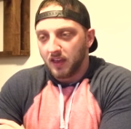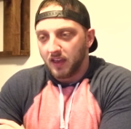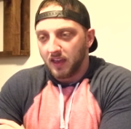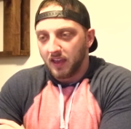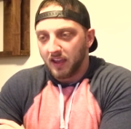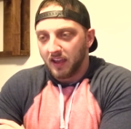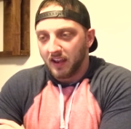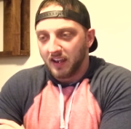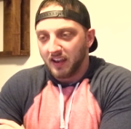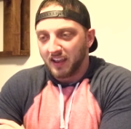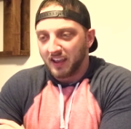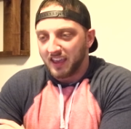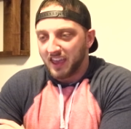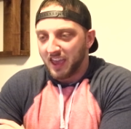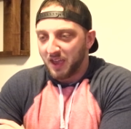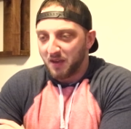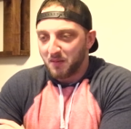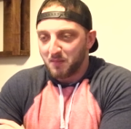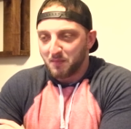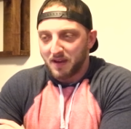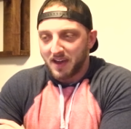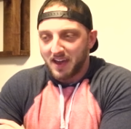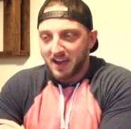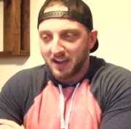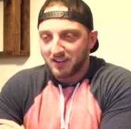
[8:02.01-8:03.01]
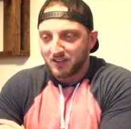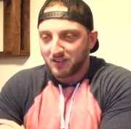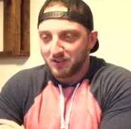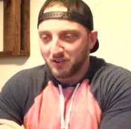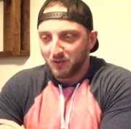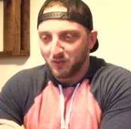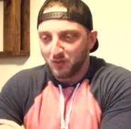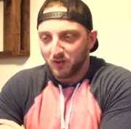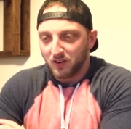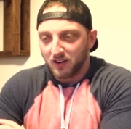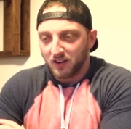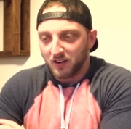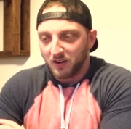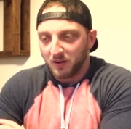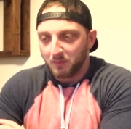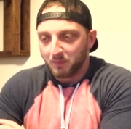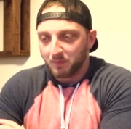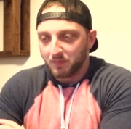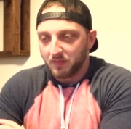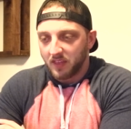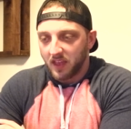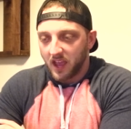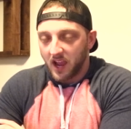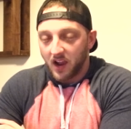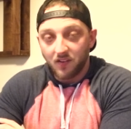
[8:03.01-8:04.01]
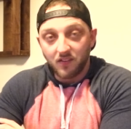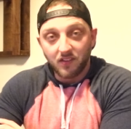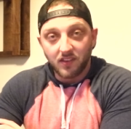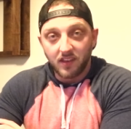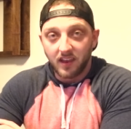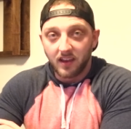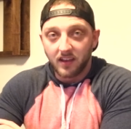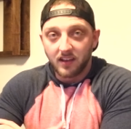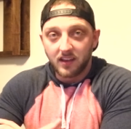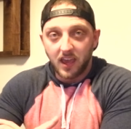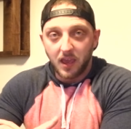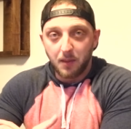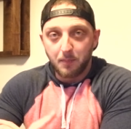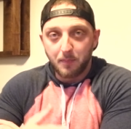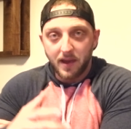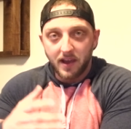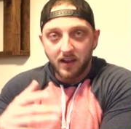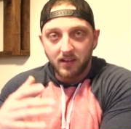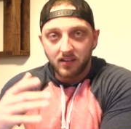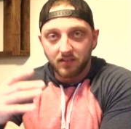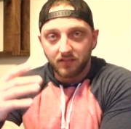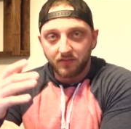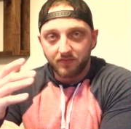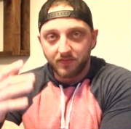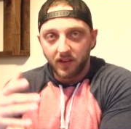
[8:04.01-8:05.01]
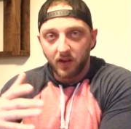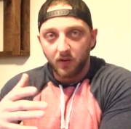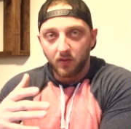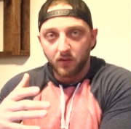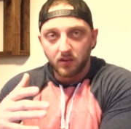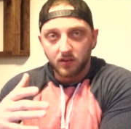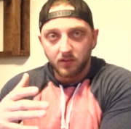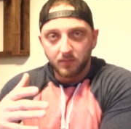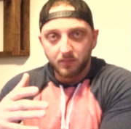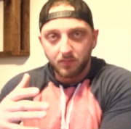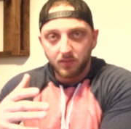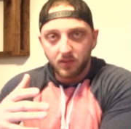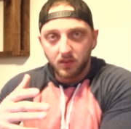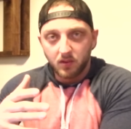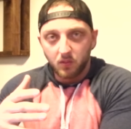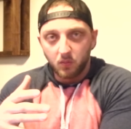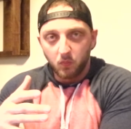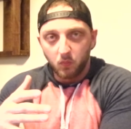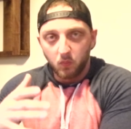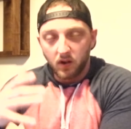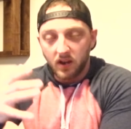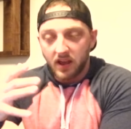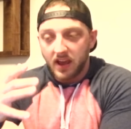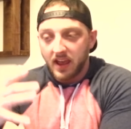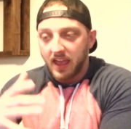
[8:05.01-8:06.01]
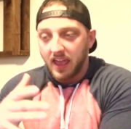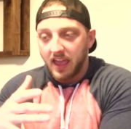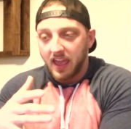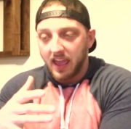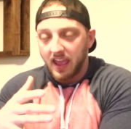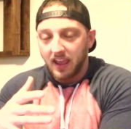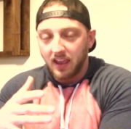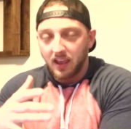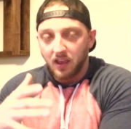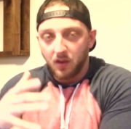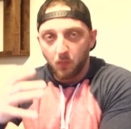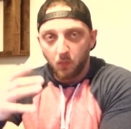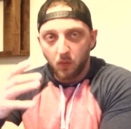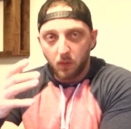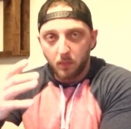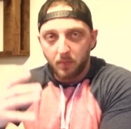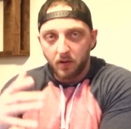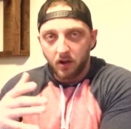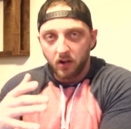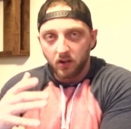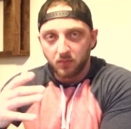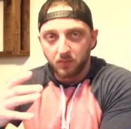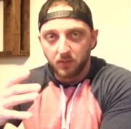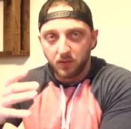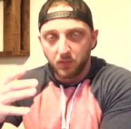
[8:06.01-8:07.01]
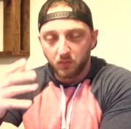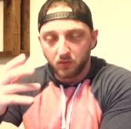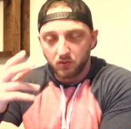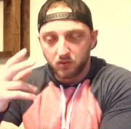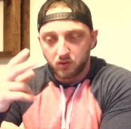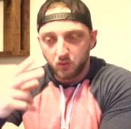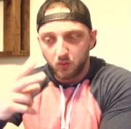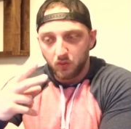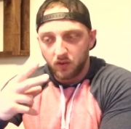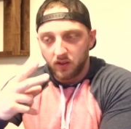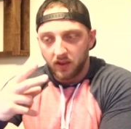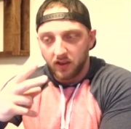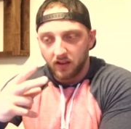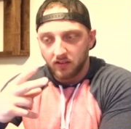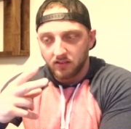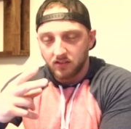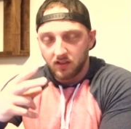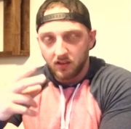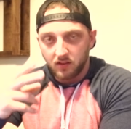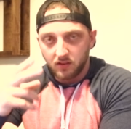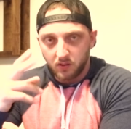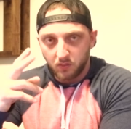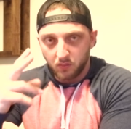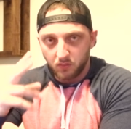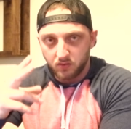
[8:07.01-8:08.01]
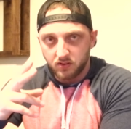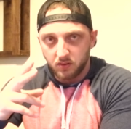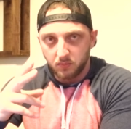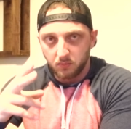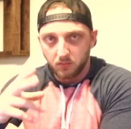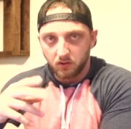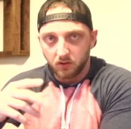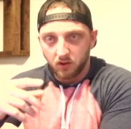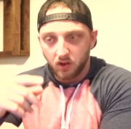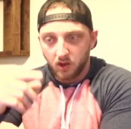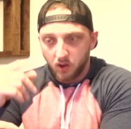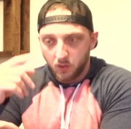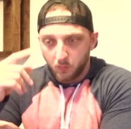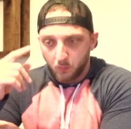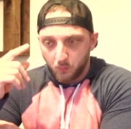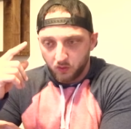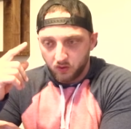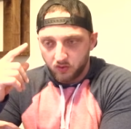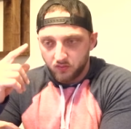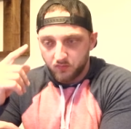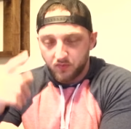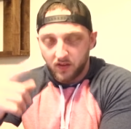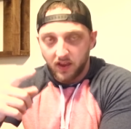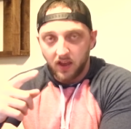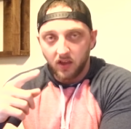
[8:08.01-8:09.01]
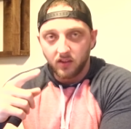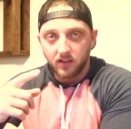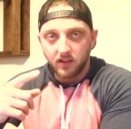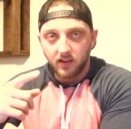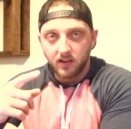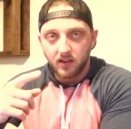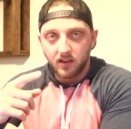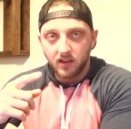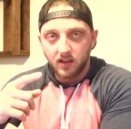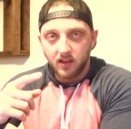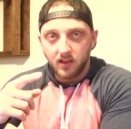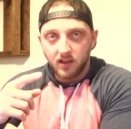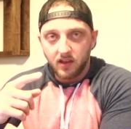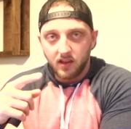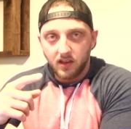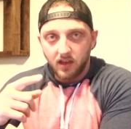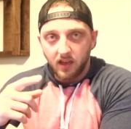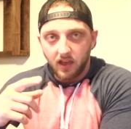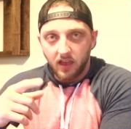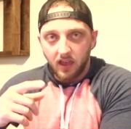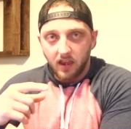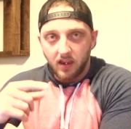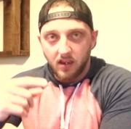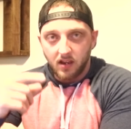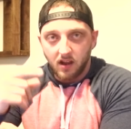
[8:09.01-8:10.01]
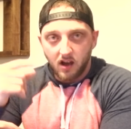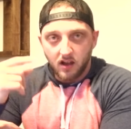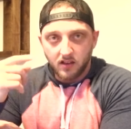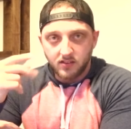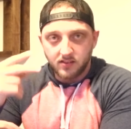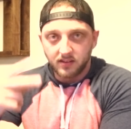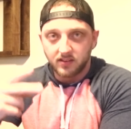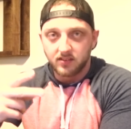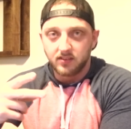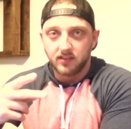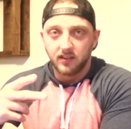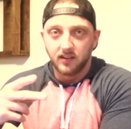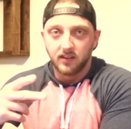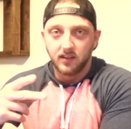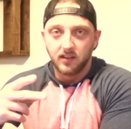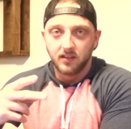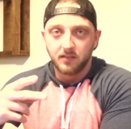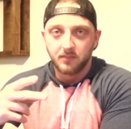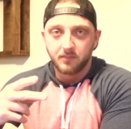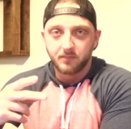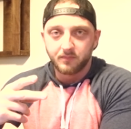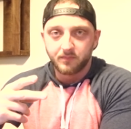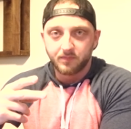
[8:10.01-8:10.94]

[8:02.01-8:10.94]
And it came back to everything. It came back to failure. What I hate and what bothers me was two things that were similar, was failing and not succeeding.